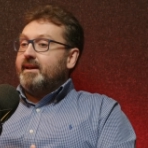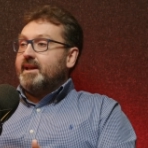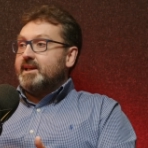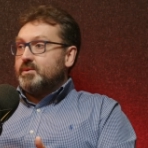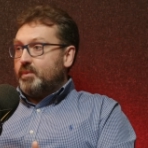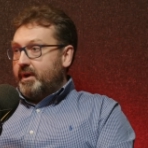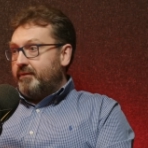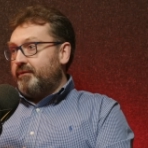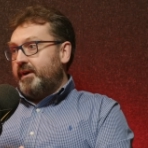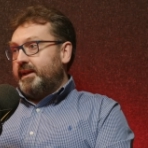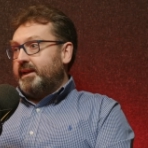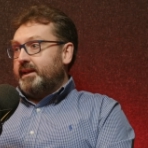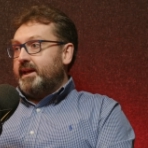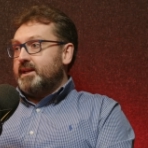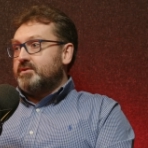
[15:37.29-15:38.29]
is we're
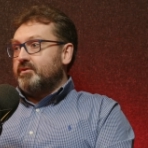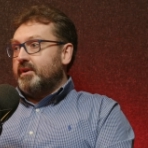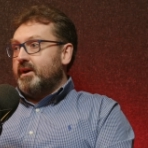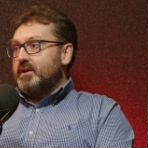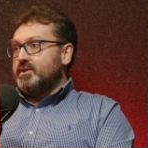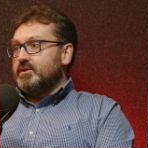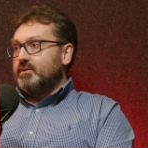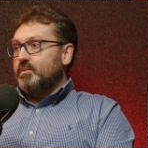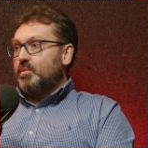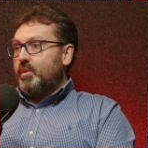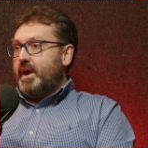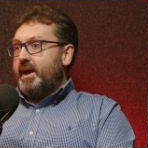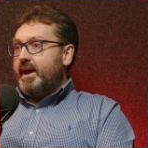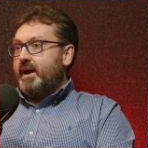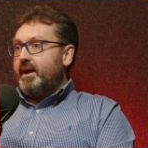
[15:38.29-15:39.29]
finding data reduction
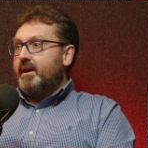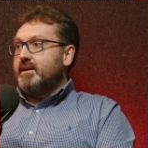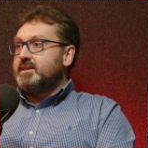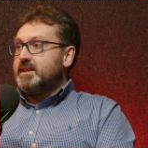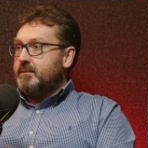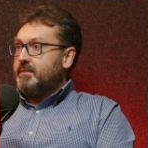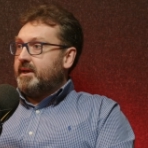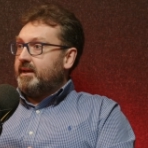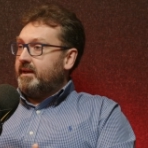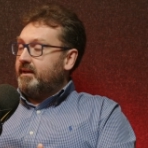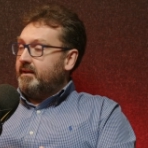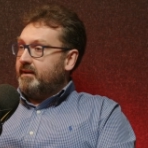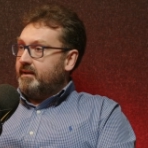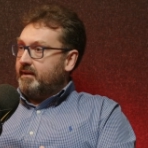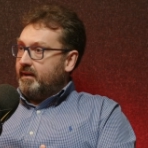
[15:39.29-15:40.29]
where
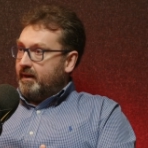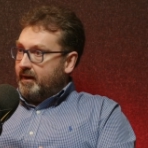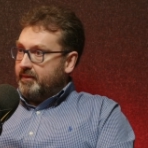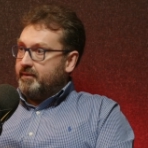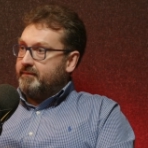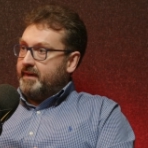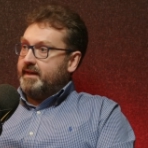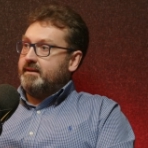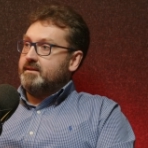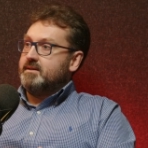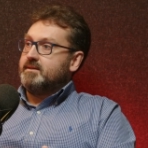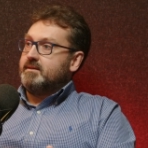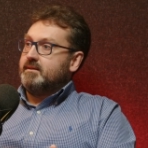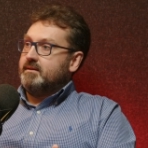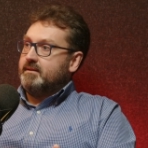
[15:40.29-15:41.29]
typically other
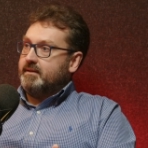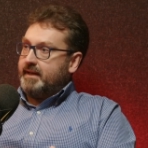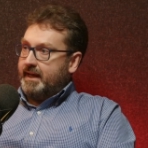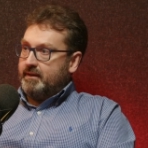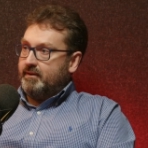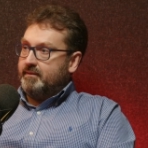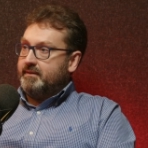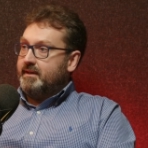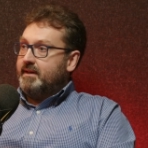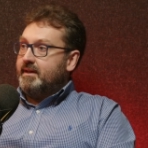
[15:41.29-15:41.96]
vendors cannot.